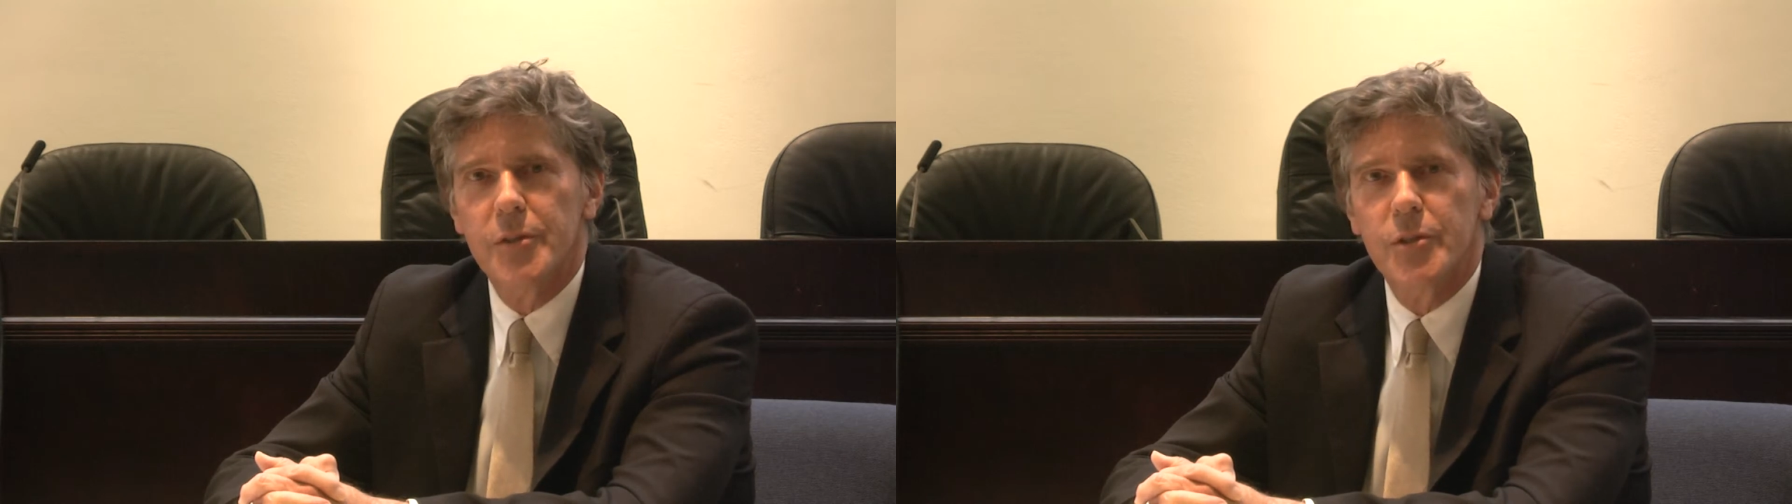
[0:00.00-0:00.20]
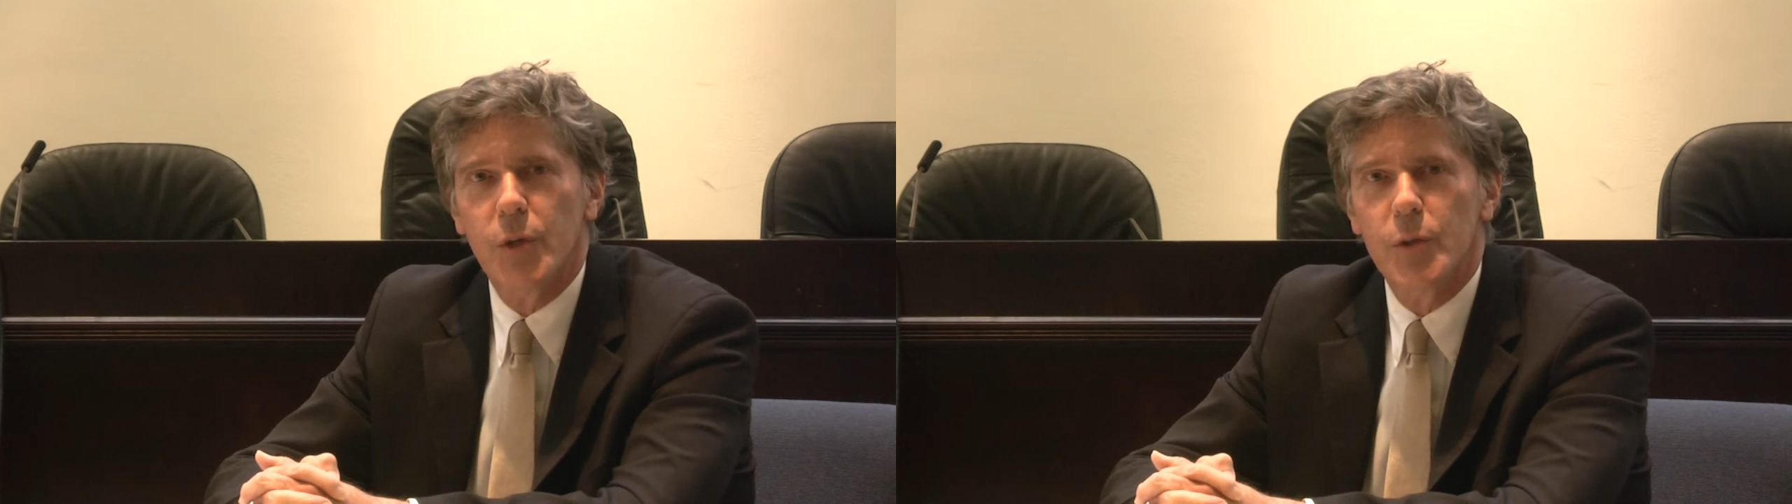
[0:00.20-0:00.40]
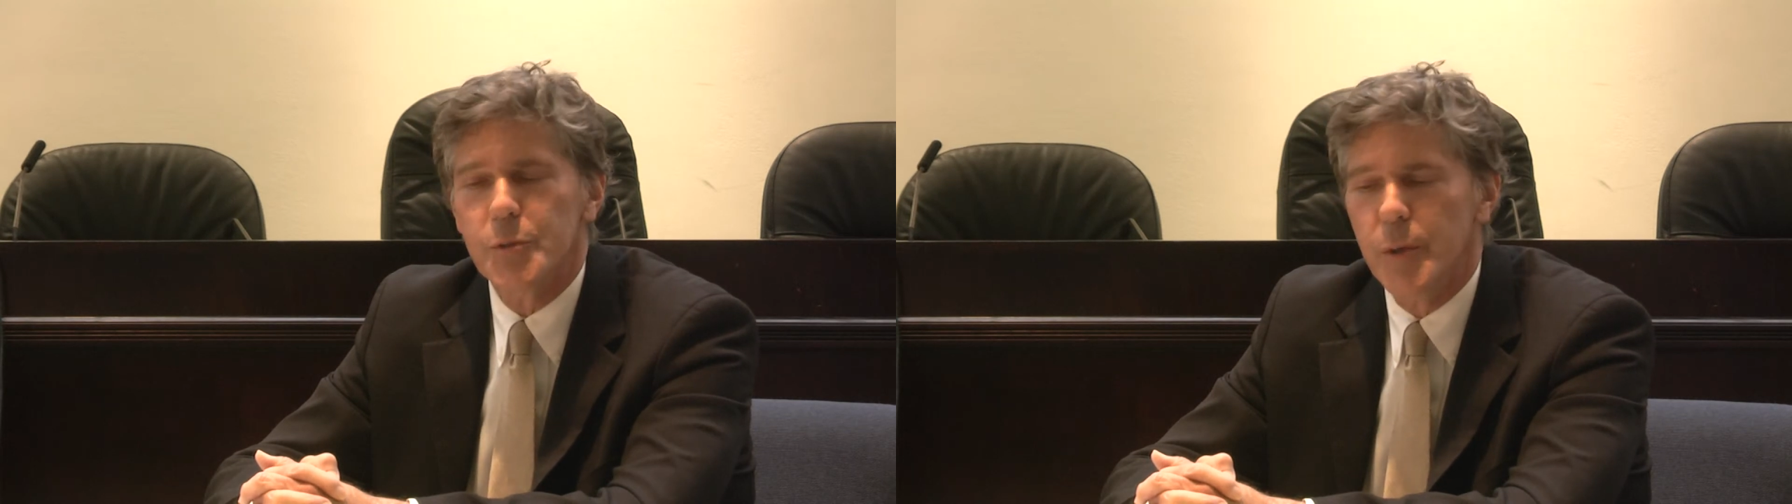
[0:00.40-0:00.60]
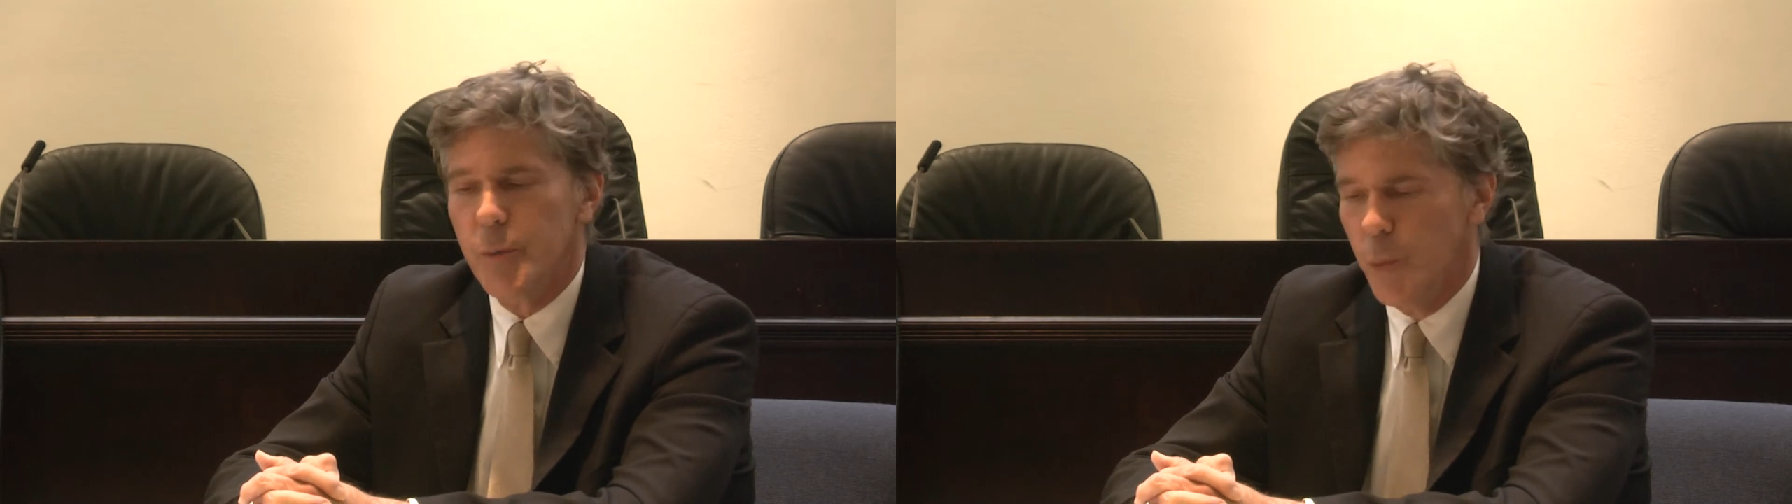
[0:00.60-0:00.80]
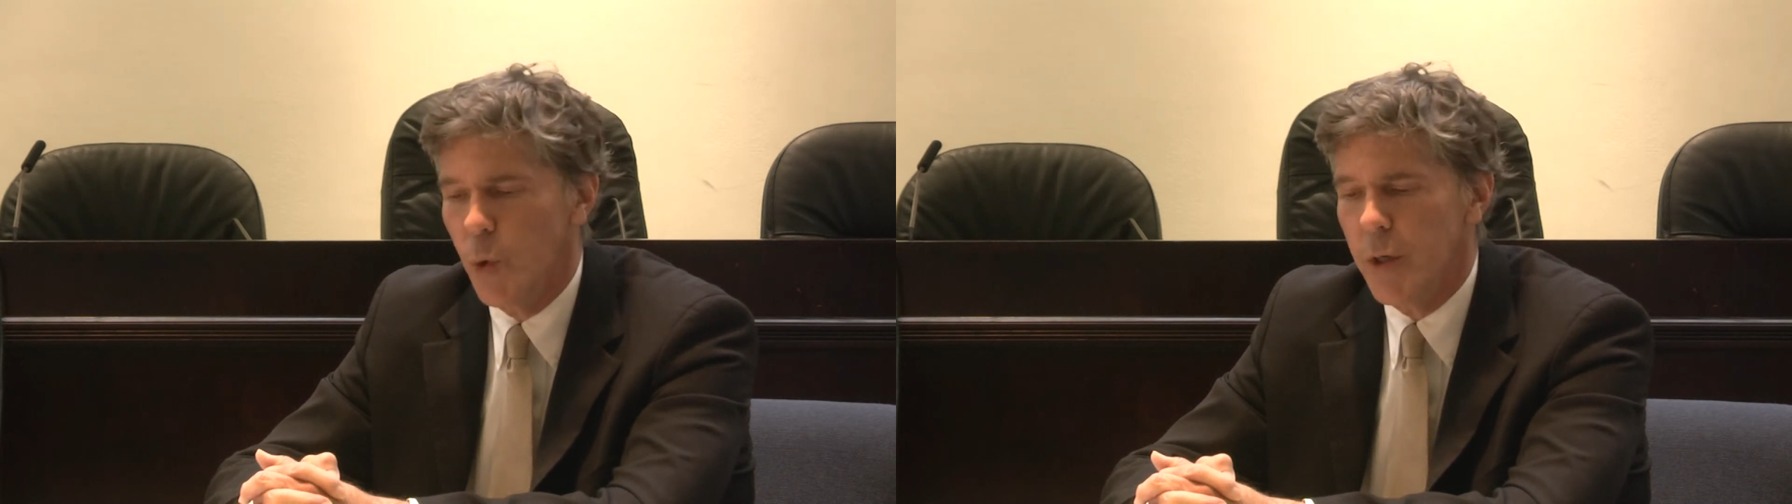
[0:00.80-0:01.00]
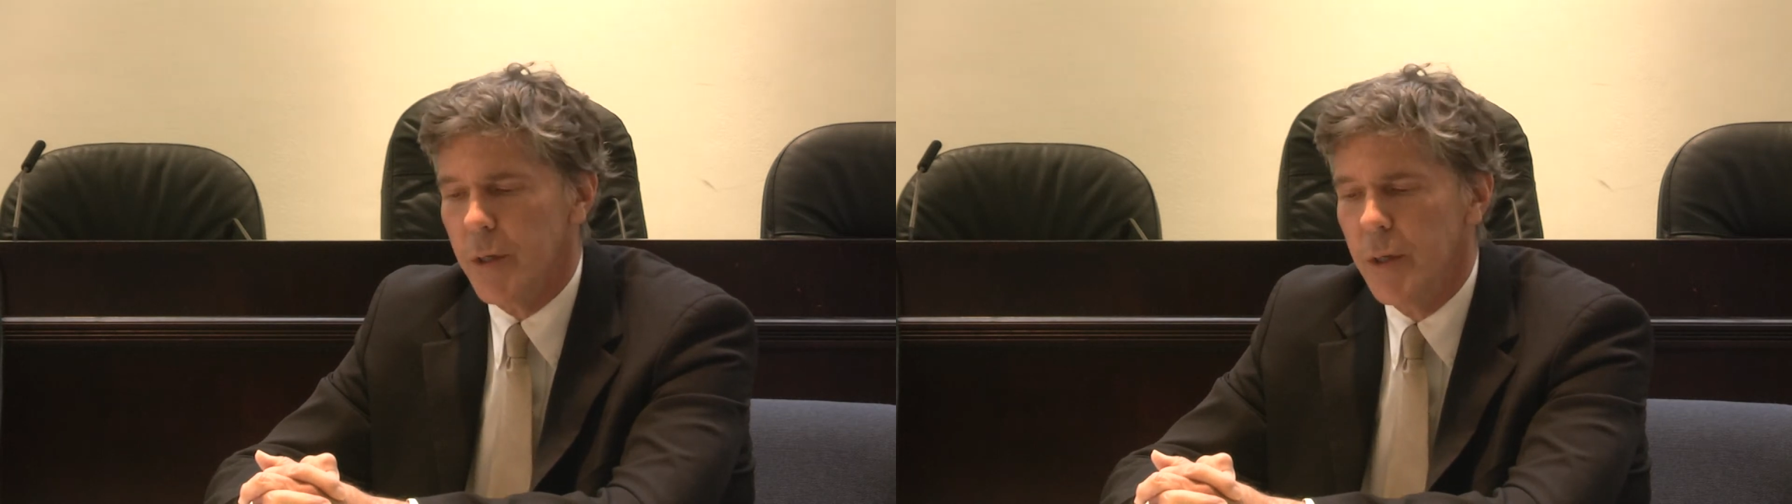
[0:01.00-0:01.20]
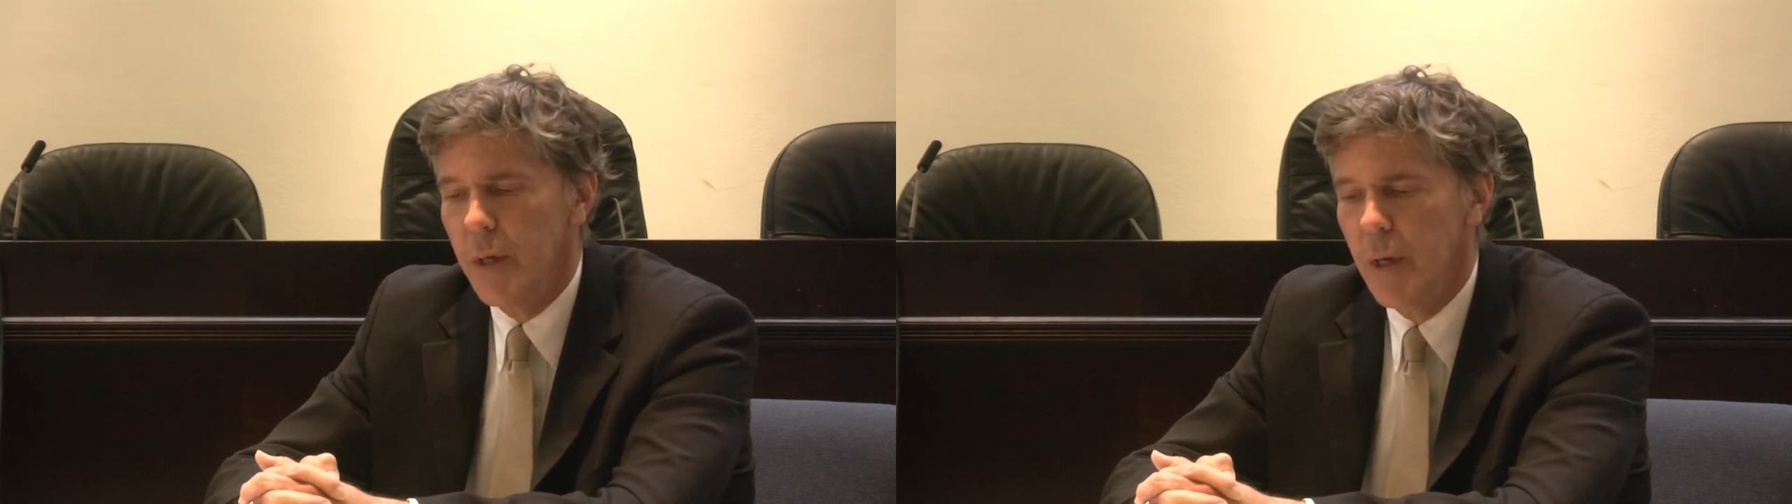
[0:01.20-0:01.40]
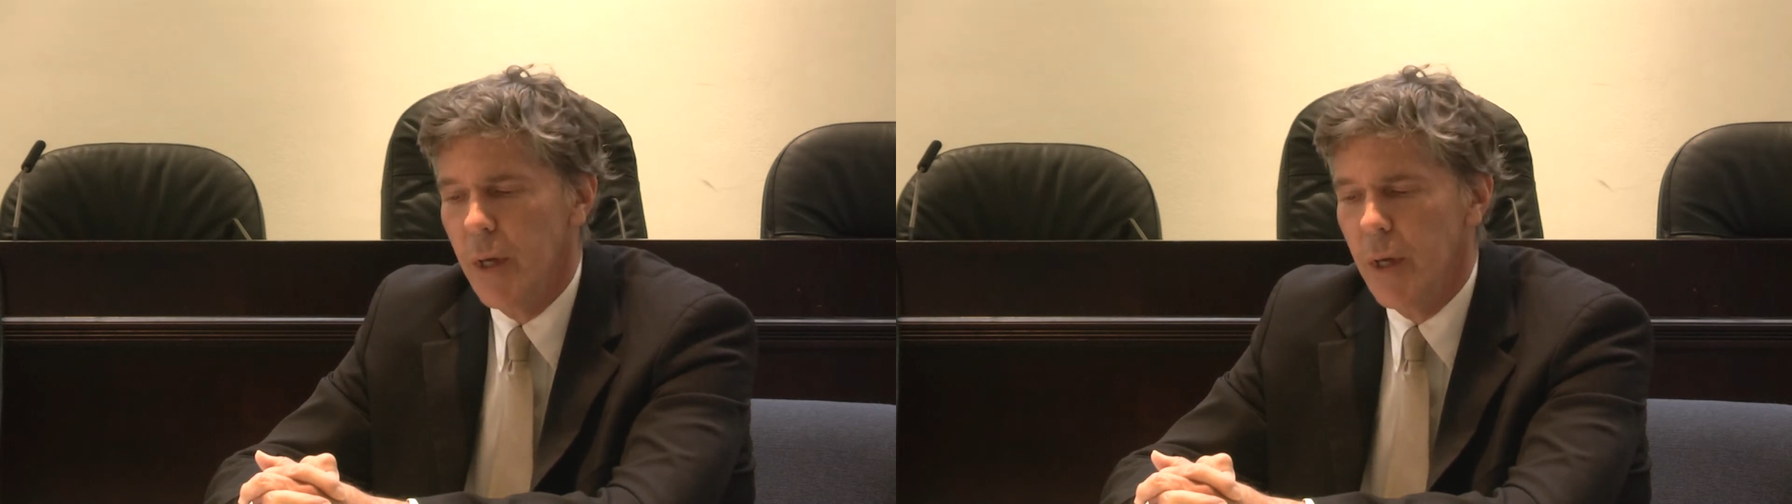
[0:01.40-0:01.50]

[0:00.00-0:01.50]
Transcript: has always been important.